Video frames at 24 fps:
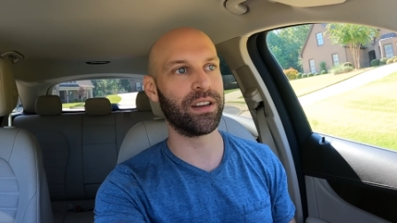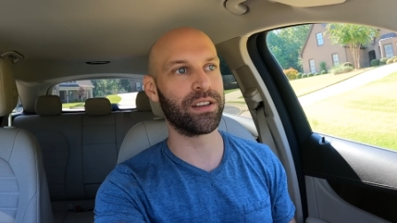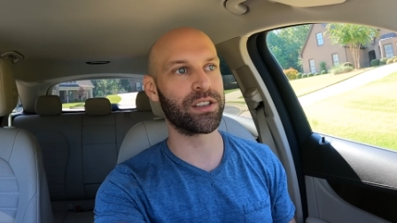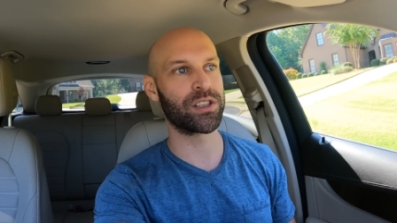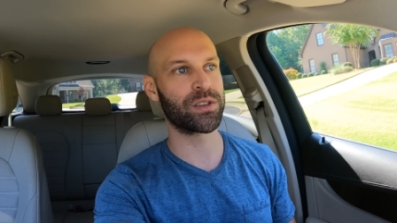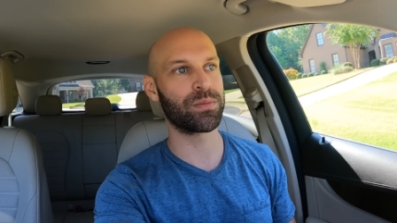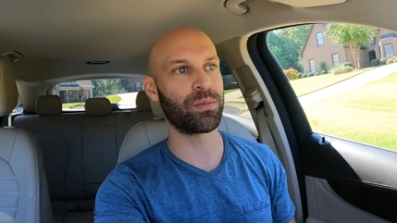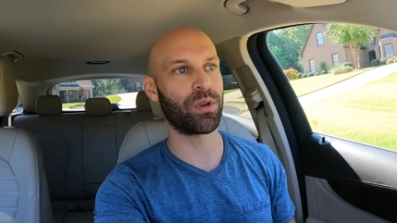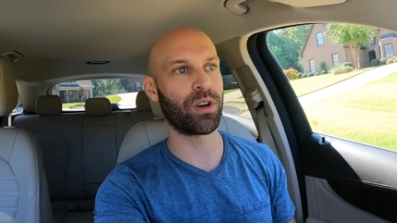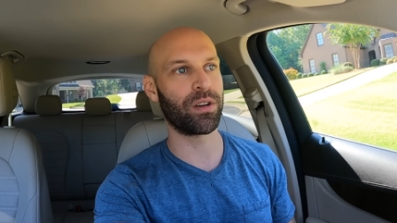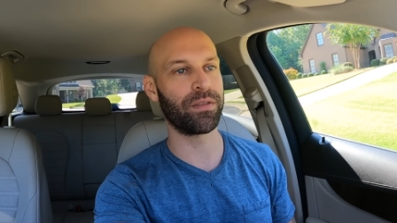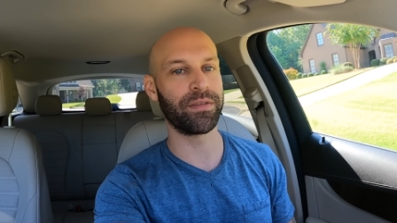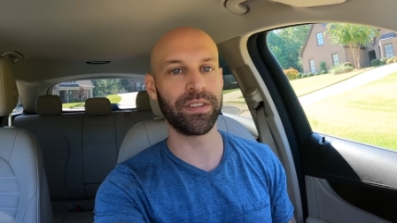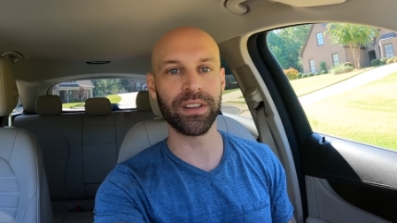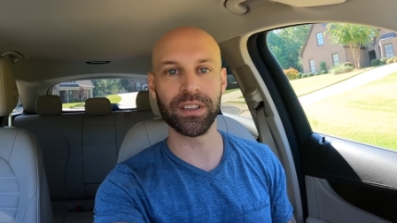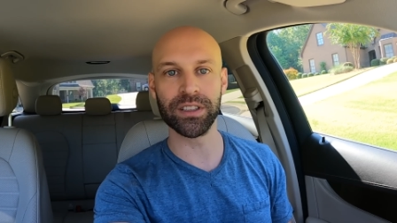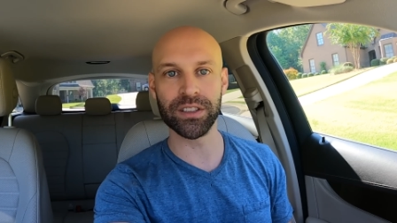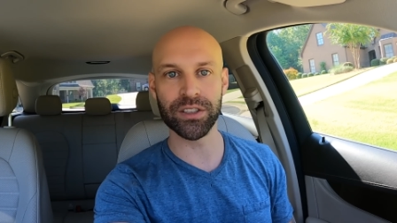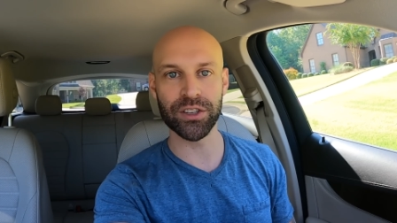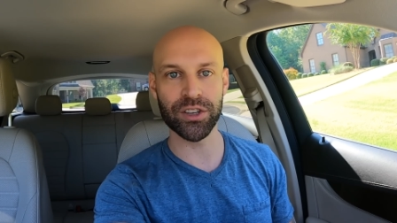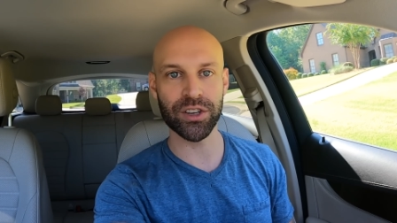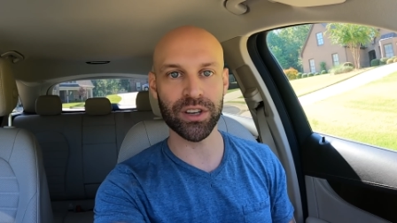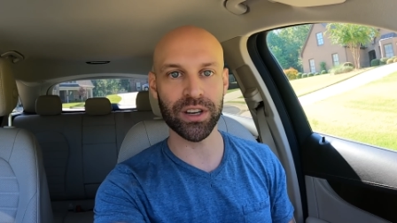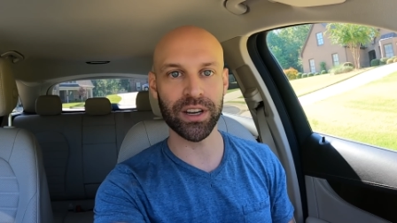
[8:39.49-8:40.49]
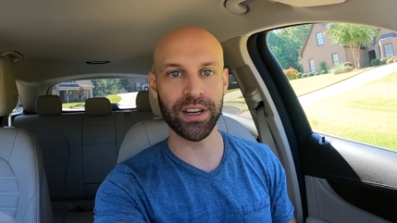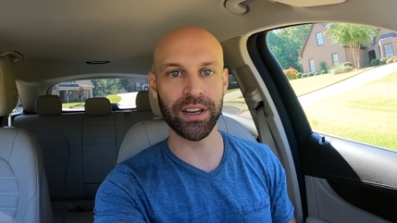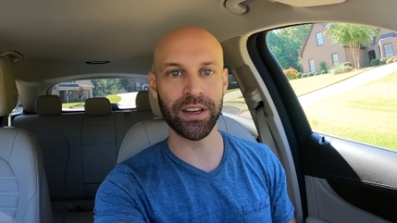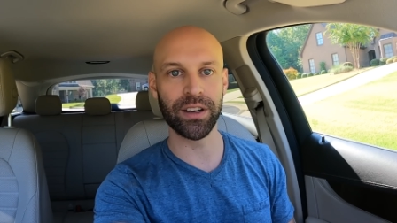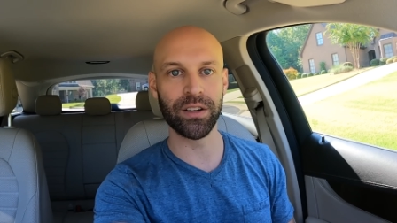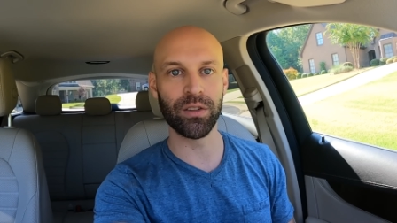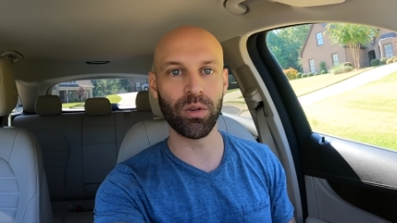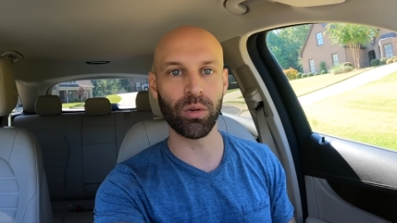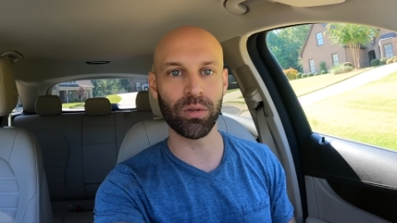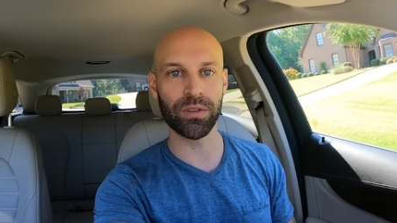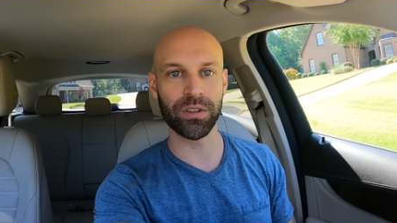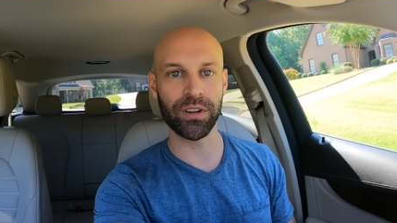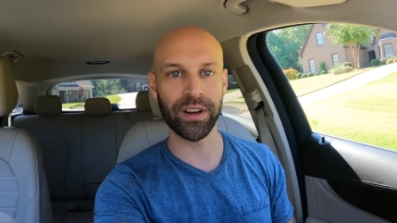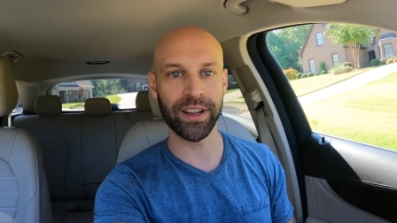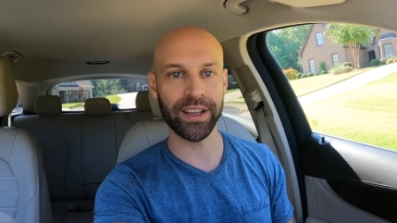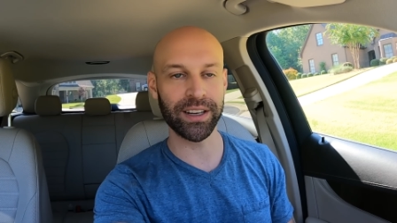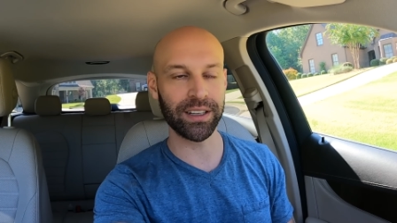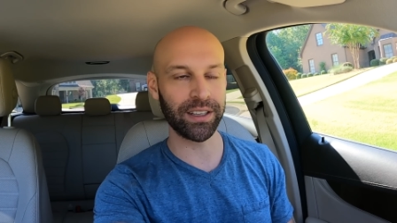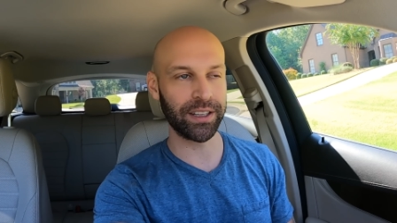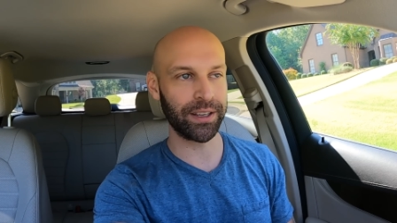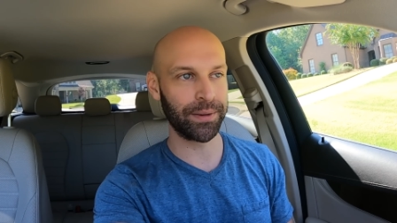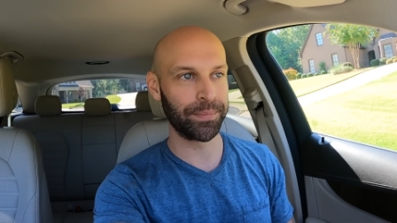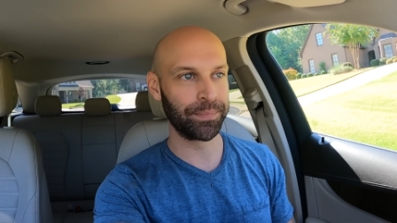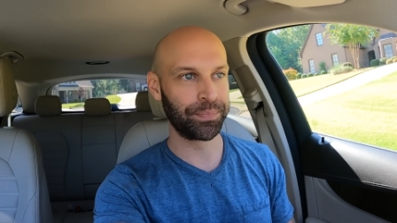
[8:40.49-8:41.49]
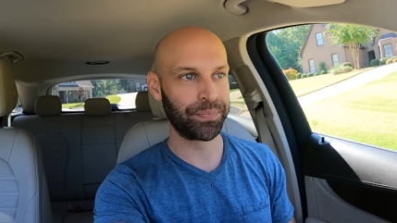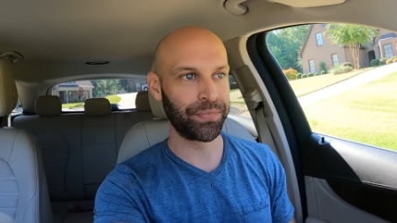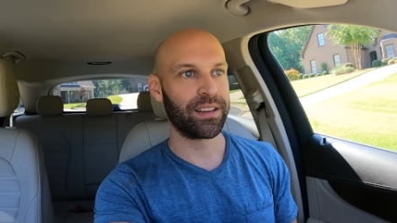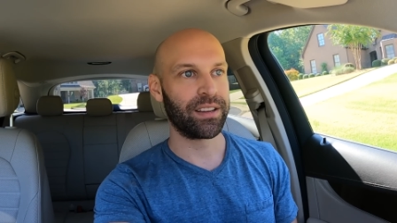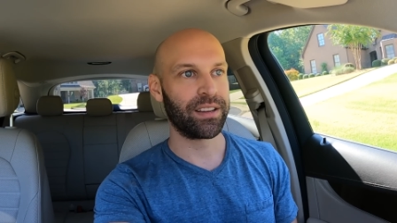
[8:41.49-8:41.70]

a small village in northern Italy.